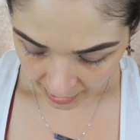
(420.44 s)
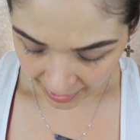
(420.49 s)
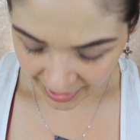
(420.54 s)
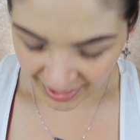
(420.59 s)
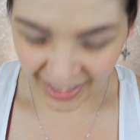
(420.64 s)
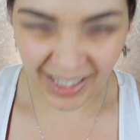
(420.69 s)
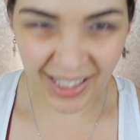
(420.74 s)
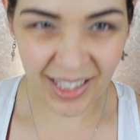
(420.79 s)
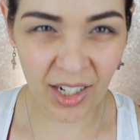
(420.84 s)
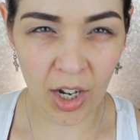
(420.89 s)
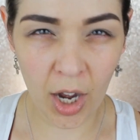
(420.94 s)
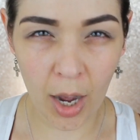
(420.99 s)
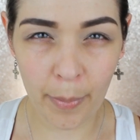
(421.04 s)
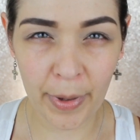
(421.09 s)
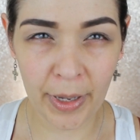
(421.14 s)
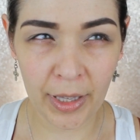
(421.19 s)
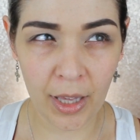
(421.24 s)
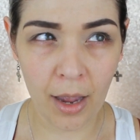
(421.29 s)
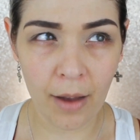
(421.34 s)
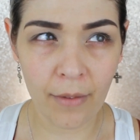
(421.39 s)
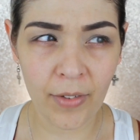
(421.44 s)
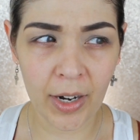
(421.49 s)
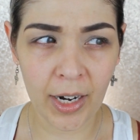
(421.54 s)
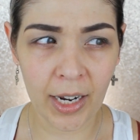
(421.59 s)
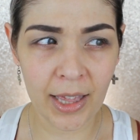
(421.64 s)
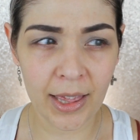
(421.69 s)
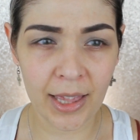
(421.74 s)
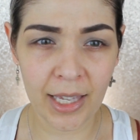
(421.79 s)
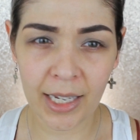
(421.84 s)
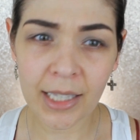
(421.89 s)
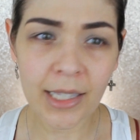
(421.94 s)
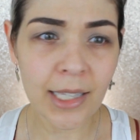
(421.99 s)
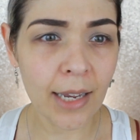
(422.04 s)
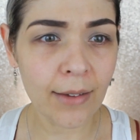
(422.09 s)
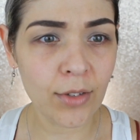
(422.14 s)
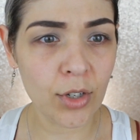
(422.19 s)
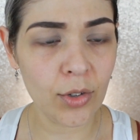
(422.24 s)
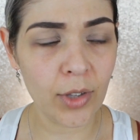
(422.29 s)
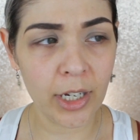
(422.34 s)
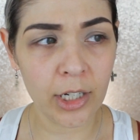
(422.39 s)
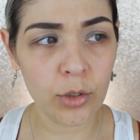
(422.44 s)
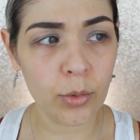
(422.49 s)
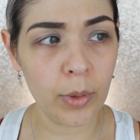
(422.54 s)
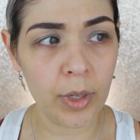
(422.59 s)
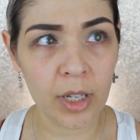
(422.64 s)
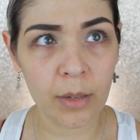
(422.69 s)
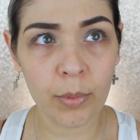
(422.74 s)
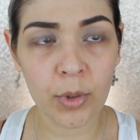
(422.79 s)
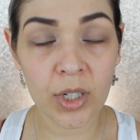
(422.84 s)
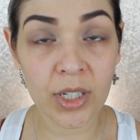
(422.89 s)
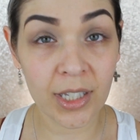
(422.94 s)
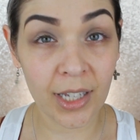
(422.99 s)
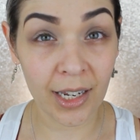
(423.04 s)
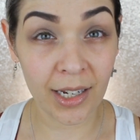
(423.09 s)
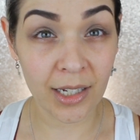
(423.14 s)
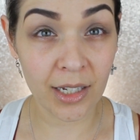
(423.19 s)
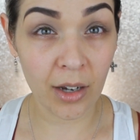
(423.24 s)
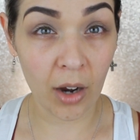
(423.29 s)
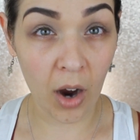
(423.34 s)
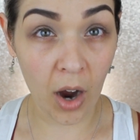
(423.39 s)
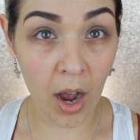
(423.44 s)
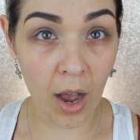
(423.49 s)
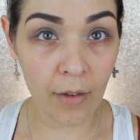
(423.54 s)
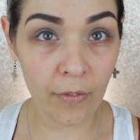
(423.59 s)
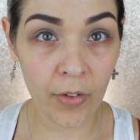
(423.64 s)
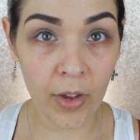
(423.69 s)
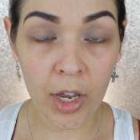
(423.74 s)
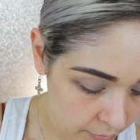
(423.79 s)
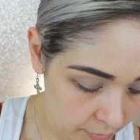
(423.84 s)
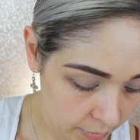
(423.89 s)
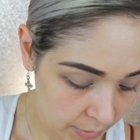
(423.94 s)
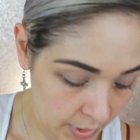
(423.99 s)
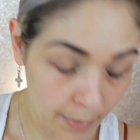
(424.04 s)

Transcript: I think it's Agape Love and I think it saves you like 20% off.